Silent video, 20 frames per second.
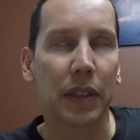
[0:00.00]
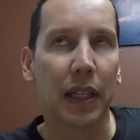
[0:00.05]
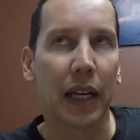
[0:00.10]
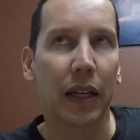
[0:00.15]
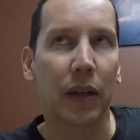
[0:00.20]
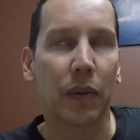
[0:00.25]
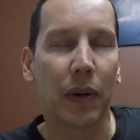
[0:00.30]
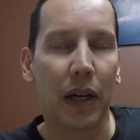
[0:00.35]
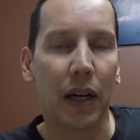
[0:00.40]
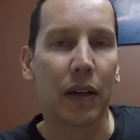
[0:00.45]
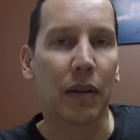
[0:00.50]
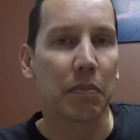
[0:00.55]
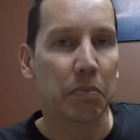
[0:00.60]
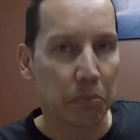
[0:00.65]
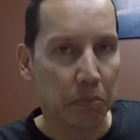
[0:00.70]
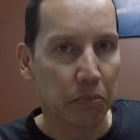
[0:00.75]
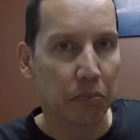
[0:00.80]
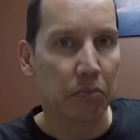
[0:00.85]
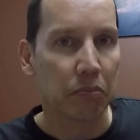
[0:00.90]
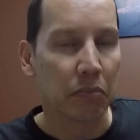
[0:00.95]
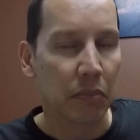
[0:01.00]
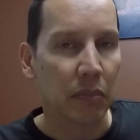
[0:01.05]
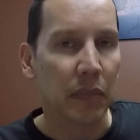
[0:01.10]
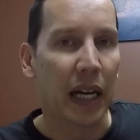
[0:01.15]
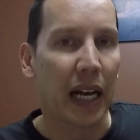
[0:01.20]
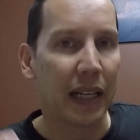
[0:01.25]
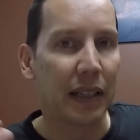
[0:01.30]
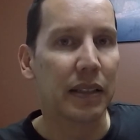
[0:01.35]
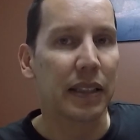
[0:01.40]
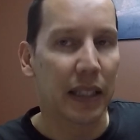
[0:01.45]
was like, wow.
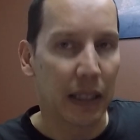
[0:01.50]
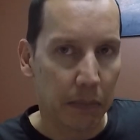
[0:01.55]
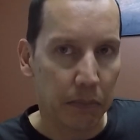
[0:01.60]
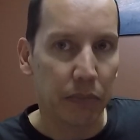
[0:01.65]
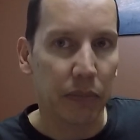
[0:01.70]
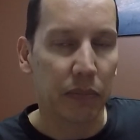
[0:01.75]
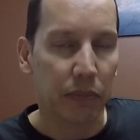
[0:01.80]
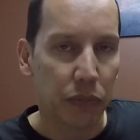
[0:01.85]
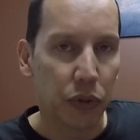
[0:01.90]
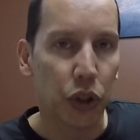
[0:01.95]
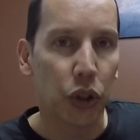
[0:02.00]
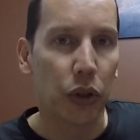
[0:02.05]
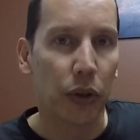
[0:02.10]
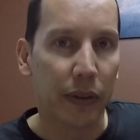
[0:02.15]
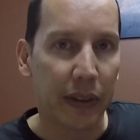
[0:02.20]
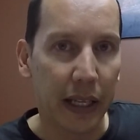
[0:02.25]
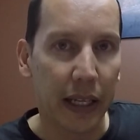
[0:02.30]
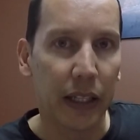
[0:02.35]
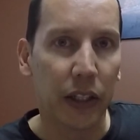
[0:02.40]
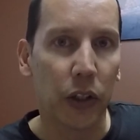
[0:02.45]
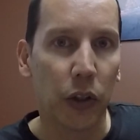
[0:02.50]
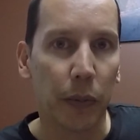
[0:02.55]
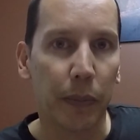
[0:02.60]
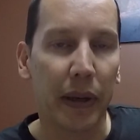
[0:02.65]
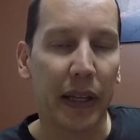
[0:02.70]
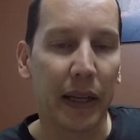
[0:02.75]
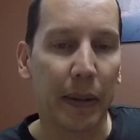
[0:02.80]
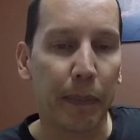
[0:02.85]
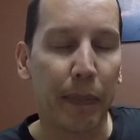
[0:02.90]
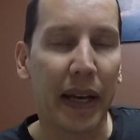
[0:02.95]
I said, sure, thank you.
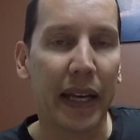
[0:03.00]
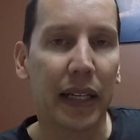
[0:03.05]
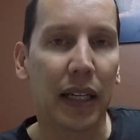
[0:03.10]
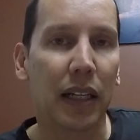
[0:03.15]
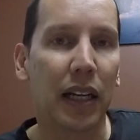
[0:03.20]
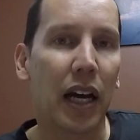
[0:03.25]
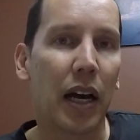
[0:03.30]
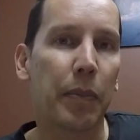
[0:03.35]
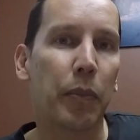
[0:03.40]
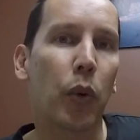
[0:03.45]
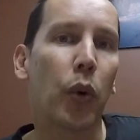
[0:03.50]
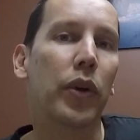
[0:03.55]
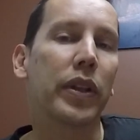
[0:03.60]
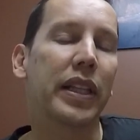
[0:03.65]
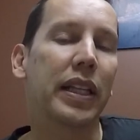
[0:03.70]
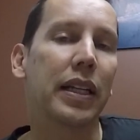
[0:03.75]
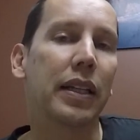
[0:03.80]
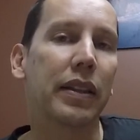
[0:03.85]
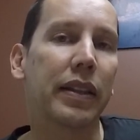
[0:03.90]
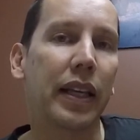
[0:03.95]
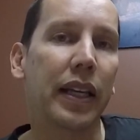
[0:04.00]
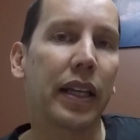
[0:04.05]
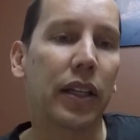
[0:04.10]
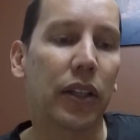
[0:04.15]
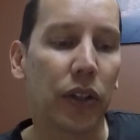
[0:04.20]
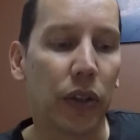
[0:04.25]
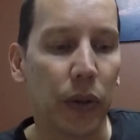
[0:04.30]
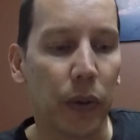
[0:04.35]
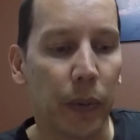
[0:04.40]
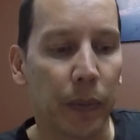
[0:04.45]
But it meant a lot more than a
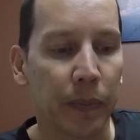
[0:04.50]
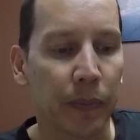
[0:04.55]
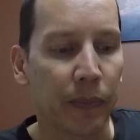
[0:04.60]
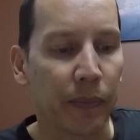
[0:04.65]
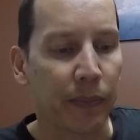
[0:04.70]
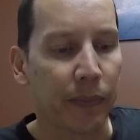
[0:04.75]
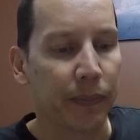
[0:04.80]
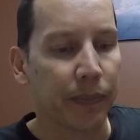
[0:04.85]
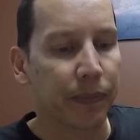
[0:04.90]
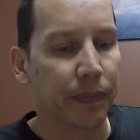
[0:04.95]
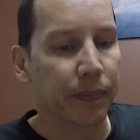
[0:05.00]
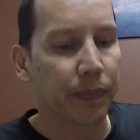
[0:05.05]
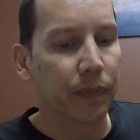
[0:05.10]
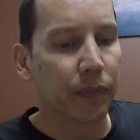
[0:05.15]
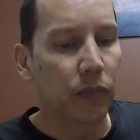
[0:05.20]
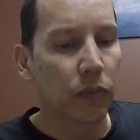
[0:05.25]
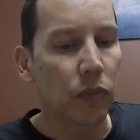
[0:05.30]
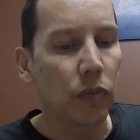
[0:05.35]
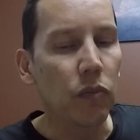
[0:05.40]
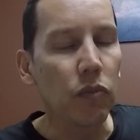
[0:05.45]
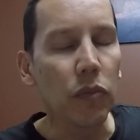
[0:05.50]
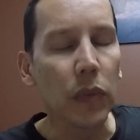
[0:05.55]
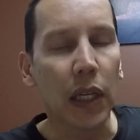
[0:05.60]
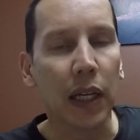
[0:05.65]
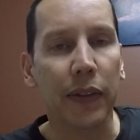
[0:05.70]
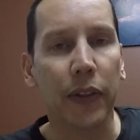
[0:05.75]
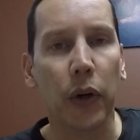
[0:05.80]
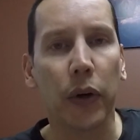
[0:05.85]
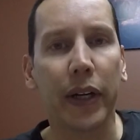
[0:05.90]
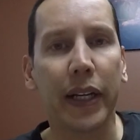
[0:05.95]
thank you.
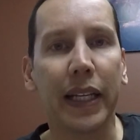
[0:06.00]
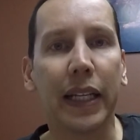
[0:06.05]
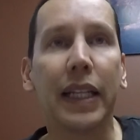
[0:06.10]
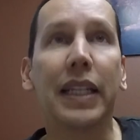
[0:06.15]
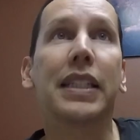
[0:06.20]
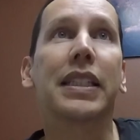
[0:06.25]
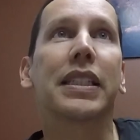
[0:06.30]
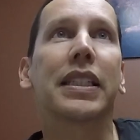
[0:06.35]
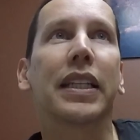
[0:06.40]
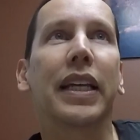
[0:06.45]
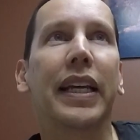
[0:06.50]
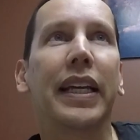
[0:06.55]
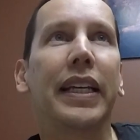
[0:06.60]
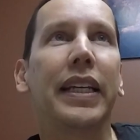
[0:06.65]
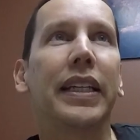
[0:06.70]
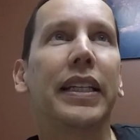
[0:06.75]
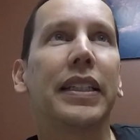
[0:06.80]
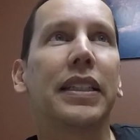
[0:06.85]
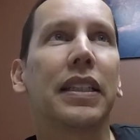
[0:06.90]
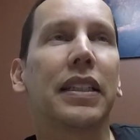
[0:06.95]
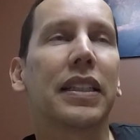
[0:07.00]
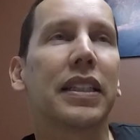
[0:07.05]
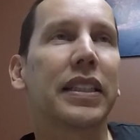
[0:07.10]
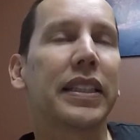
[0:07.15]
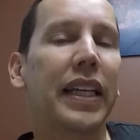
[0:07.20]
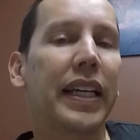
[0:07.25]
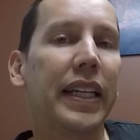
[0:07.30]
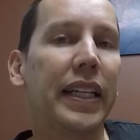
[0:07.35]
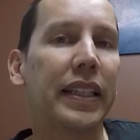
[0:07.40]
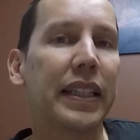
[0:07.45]
There is a
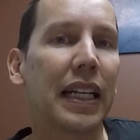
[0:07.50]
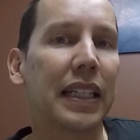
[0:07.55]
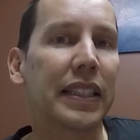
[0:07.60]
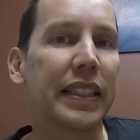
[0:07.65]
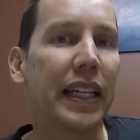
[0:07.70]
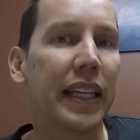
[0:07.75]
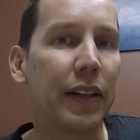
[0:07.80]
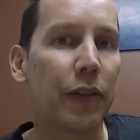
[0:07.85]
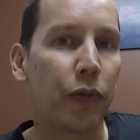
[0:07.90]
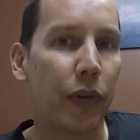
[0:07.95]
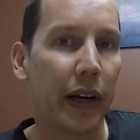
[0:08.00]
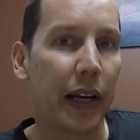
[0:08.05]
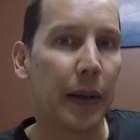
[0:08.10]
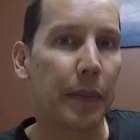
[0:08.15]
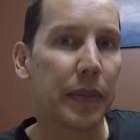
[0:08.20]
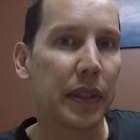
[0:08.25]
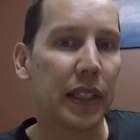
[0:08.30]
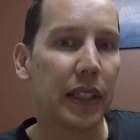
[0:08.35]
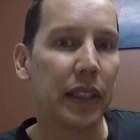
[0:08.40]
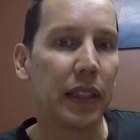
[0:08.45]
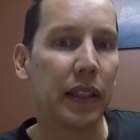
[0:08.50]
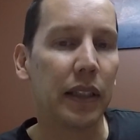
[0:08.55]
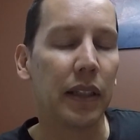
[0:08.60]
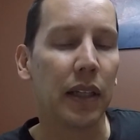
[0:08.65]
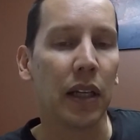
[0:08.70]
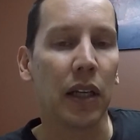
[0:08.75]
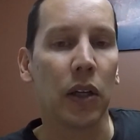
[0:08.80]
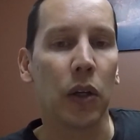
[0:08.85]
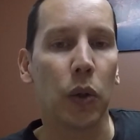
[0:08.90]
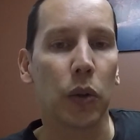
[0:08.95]
saying that Dave Ramsey,
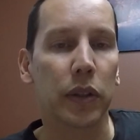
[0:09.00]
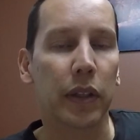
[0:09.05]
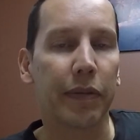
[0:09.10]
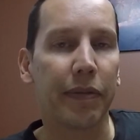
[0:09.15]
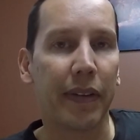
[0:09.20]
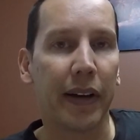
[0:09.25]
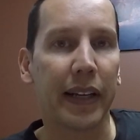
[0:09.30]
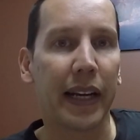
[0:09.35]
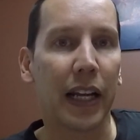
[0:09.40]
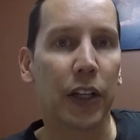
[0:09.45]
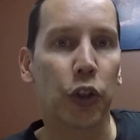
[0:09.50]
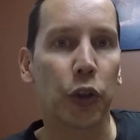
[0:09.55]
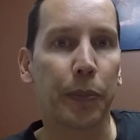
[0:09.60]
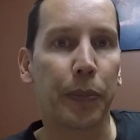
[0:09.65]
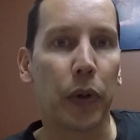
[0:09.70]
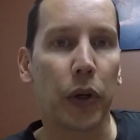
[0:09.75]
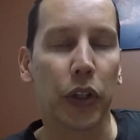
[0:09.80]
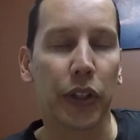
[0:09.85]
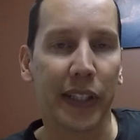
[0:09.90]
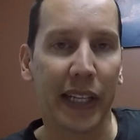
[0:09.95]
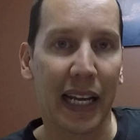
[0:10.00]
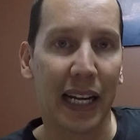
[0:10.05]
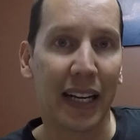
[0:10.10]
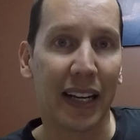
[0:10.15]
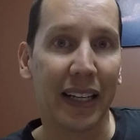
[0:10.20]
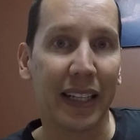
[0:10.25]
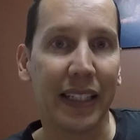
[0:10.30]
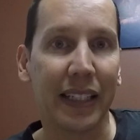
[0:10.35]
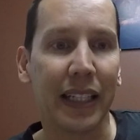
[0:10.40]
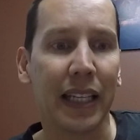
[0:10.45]
who's a financial
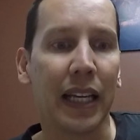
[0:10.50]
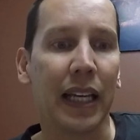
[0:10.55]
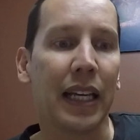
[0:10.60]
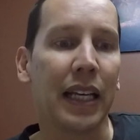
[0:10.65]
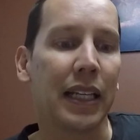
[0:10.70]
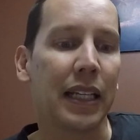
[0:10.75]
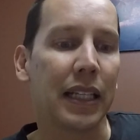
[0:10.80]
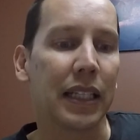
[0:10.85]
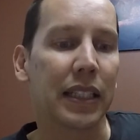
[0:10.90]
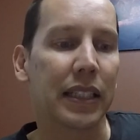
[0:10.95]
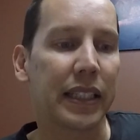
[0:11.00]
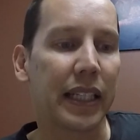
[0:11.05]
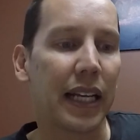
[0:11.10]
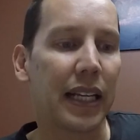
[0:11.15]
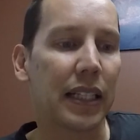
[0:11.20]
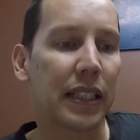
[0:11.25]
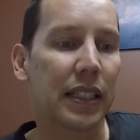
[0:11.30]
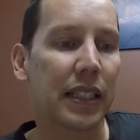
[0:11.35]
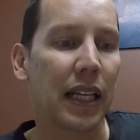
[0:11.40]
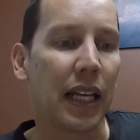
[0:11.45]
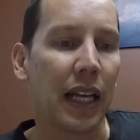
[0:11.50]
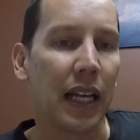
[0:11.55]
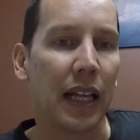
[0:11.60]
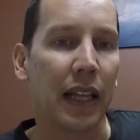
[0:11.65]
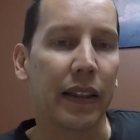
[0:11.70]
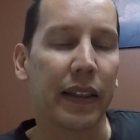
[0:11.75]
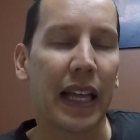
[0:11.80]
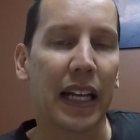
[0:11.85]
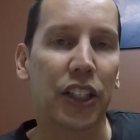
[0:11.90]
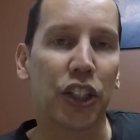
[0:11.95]
personality, says
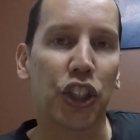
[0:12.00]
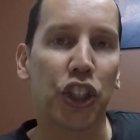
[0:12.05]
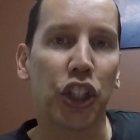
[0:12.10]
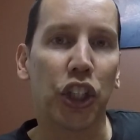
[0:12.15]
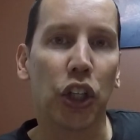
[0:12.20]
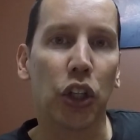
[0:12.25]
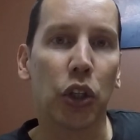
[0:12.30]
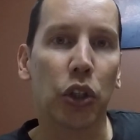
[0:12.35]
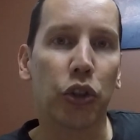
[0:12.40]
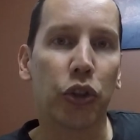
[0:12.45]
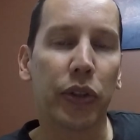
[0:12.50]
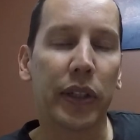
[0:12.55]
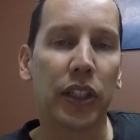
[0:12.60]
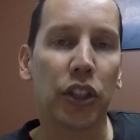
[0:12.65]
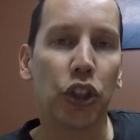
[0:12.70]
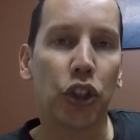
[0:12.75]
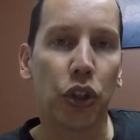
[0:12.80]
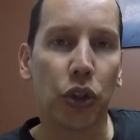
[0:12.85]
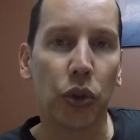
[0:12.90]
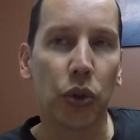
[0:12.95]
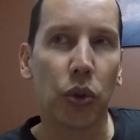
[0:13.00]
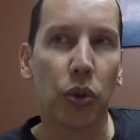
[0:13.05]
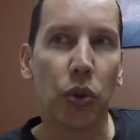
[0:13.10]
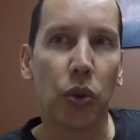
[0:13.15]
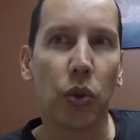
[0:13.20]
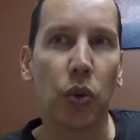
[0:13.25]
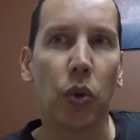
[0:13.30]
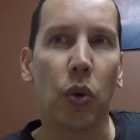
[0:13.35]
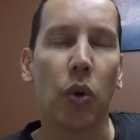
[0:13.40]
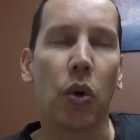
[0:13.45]
that children
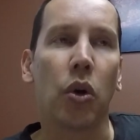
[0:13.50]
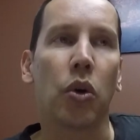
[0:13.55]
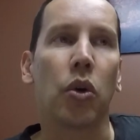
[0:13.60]
do